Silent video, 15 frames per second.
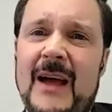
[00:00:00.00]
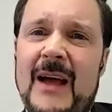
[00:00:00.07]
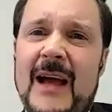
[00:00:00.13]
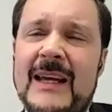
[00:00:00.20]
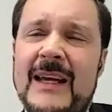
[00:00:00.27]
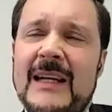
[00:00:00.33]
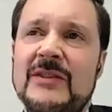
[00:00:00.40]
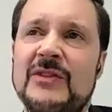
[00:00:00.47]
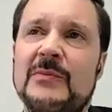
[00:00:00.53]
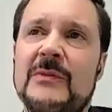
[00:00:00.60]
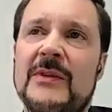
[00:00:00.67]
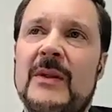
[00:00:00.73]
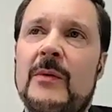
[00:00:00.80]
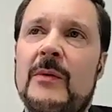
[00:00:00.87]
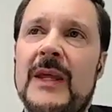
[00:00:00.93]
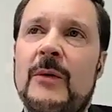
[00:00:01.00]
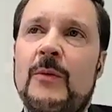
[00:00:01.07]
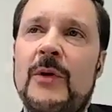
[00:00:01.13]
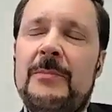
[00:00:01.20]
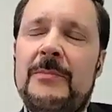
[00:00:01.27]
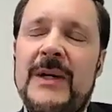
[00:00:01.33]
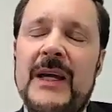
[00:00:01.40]
I guess it
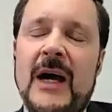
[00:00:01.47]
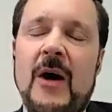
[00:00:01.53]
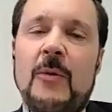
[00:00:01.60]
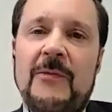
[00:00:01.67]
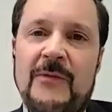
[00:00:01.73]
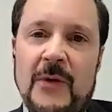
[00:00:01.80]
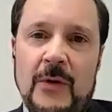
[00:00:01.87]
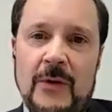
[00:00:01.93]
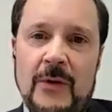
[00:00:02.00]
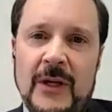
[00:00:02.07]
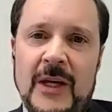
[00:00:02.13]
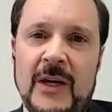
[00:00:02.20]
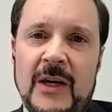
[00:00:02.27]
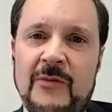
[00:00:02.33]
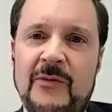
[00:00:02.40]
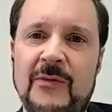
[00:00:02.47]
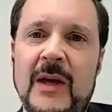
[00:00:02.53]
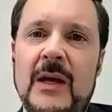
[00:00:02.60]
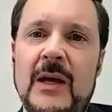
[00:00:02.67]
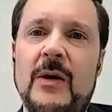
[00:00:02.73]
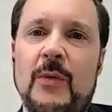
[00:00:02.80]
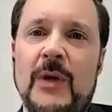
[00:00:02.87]
would be helpful if
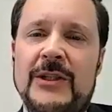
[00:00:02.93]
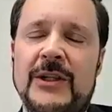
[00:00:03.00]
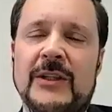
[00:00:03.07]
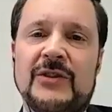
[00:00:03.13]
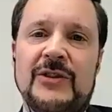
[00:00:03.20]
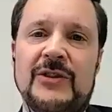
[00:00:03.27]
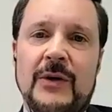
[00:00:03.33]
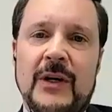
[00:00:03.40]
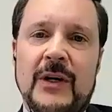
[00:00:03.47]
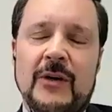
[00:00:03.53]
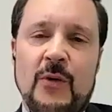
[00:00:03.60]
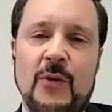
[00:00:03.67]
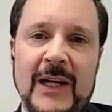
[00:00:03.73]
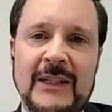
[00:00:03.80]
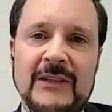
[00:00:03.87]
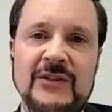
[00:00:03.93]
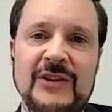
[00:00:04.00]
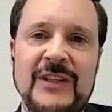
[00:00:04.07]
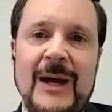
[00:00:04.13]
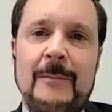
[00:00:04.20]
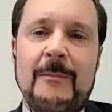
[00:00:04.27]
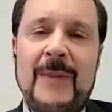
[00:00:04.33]
we just took a quick
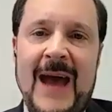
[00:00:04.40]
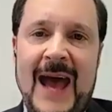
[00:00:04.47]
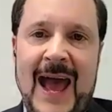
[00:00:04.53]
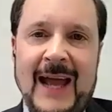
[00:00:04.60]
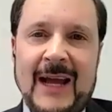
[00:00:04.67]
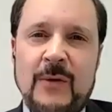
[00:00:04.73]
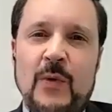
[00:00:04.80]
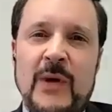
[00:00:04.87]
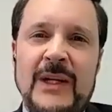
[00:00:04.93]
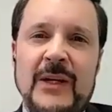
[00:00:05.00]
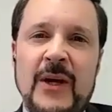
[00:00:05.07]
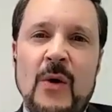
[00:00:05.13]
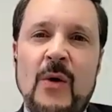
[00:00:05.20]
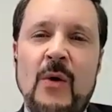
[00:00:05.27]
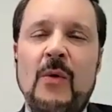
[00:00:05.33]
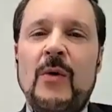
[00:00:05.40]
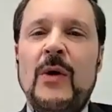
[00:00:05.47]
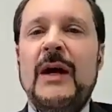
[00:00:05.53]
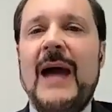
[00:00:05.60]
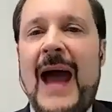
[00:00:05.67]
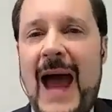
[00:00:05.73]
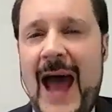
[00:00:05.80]
step back. We know
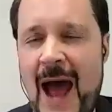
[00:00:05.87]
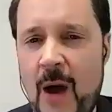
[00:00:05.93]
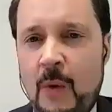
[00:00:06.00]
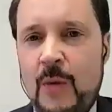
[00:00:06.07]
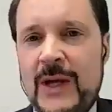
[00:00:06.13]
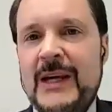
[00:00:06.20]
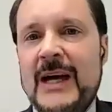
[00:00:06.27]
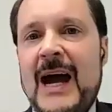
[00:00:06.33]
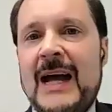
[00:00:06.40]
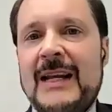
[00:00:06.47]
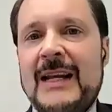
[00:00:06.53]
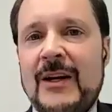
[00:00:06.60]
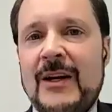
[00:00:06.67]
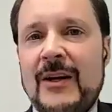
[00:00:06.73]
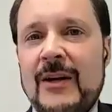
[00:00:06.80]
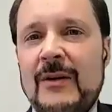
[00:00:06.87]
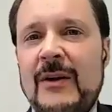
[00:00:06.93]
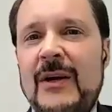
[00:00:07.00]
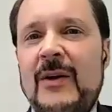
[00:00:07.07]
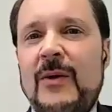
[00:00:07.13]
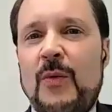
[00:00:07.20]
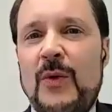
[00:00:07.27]
how we got here.
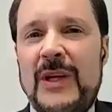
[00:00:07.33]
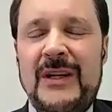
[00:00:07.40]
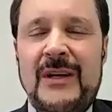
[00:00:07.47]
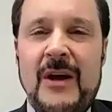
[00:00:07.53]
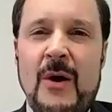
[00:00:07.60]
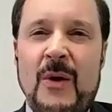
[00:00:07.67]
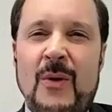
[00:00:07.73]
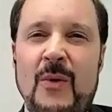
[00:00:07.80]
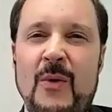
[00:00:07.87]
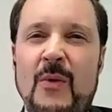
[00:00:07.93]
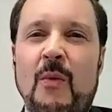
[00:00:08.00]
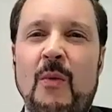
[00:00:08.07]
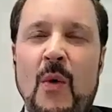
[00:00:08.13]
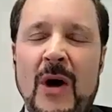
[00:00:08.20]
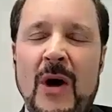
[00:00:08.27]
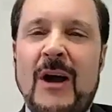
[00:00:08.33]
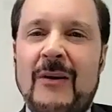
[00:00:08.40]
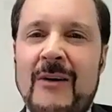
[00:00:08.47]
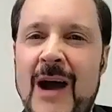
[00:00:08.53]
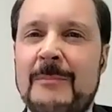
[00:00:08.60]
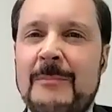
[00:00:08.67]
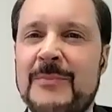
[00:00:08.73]
We know what
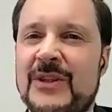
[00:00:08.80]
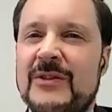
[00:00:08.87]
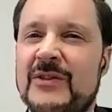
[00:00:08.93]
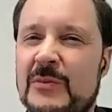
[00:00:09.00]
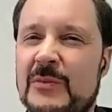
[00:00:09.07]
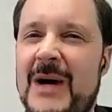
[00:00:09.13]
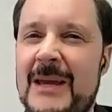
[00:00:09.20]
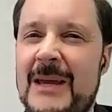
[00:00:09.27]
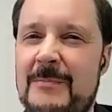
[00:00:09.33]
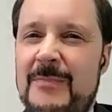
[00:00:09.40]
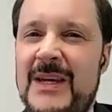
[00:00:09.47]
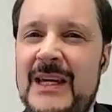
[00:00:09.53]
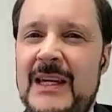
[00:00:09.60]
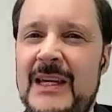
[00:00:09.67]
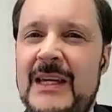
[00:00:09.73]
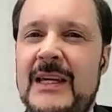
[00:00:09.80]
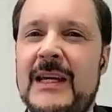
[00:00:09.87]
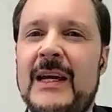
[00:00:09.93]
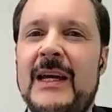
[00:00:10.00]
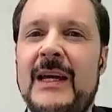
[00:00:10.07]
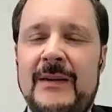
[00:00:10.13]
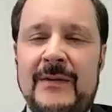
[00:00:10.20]
our options might be
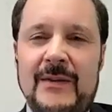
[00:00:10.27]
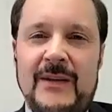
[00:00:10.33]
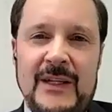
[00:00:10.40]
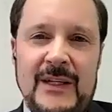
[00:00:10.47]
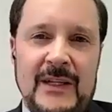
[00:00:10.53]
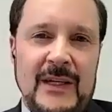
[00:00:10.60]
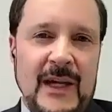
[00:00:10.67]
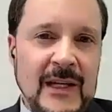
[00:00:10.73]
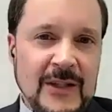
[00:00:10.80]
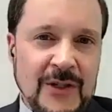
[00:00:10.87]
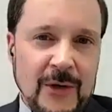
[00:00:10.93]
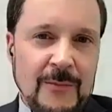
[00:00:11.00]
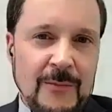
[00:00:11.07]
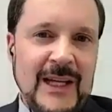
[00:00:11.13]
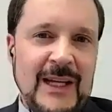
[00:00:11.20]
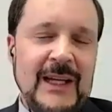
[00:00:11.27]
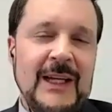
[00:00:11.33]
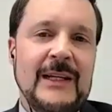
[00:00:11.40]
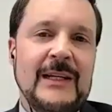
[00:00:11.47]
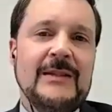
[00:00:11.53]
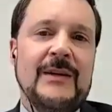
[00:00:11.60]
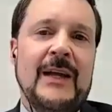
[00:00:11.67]
in the
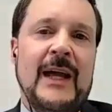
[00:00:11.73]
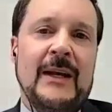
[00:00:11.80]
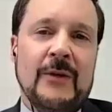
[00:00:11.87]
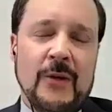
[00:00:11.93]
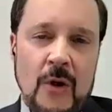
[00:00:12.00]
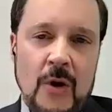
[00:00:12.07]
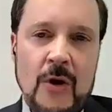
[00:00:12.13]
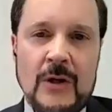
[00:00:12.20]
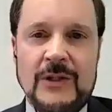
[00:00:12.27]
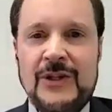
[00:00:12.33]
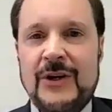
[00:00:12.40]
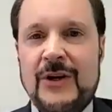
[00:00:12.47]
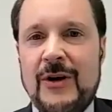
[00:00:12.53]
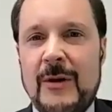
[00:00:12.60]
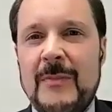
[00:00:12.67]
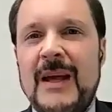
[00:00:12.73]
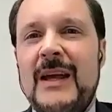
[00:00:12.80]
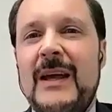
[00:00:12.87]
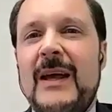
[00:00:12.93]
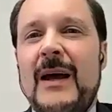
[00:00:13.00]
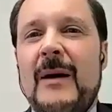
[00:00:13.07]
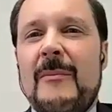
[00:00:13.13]
intermediate and long term,
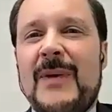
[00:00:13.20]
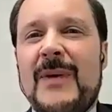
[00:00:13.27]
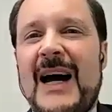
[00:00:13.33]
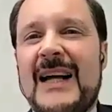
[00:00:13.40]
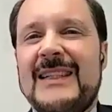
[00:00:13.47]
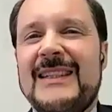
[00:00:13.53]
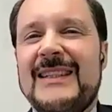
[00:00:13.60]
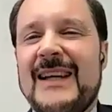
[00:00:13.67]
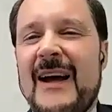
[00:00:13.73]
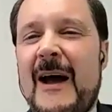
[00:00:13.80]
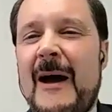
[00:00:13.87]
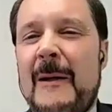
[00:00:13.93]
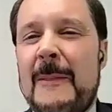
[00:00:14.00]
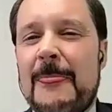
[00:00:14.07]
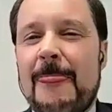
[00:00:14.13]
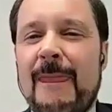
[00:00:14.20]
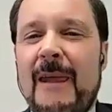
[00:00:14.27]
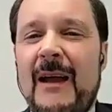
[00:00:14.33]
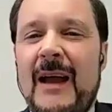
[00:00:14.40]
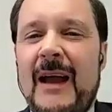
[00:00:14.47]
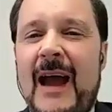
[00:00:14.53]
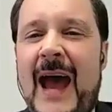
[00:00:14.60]
but
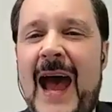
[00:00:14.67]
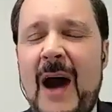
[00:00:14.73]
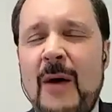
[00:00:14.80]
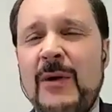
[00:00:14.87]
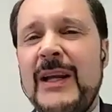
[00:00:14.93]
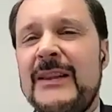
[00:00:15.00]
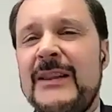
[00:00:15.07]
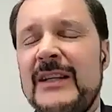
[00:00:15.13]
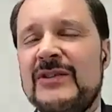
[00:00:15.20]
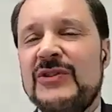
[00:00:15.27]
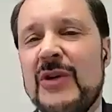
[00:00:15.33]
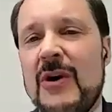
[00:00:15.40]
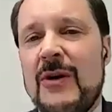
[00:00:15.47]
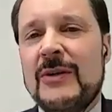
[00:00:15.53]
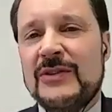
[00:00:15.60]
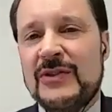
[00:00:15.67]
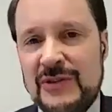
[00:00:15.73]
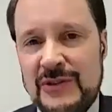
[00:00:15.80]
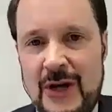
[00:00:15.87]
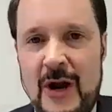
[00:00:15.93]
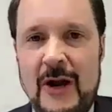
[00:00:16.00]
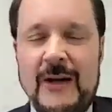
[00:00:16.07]
how did this all
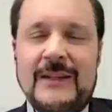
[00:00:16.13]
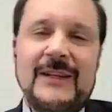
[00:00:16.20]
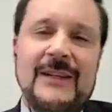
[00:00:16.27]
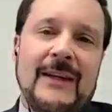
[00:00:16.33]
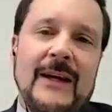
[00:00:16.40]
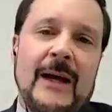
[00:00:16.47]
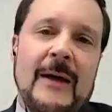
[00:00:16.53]
start?